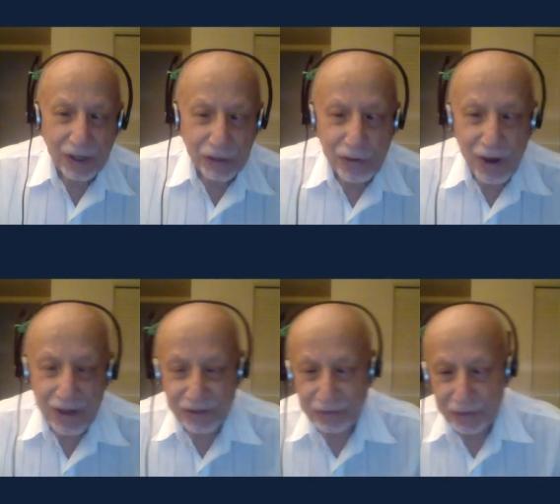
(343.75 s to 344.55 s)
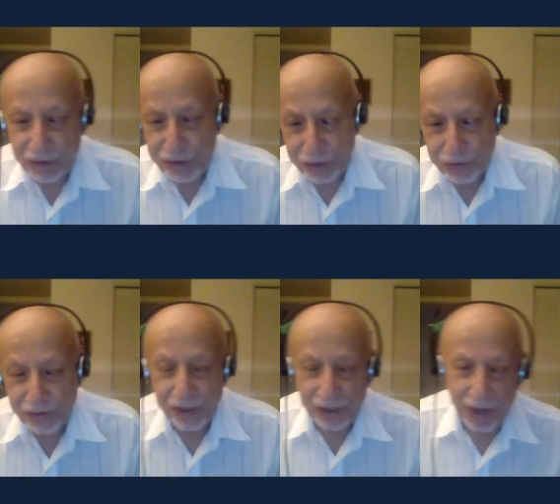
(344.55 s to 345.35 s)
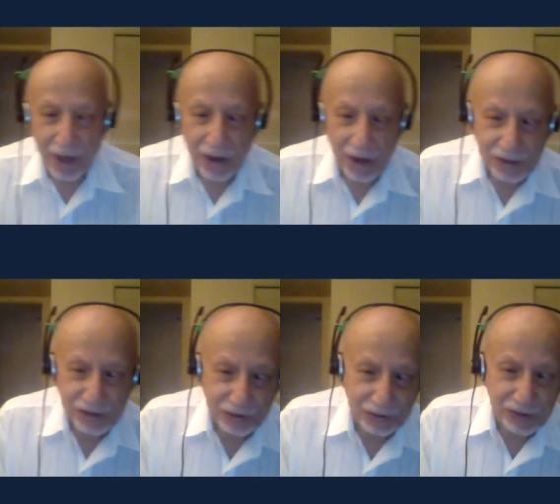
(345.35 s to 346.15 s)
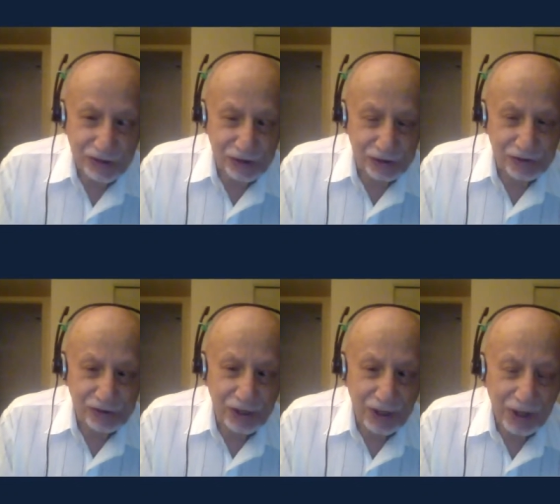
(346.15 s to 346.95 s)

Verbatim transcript: You ask questions and I ask questions.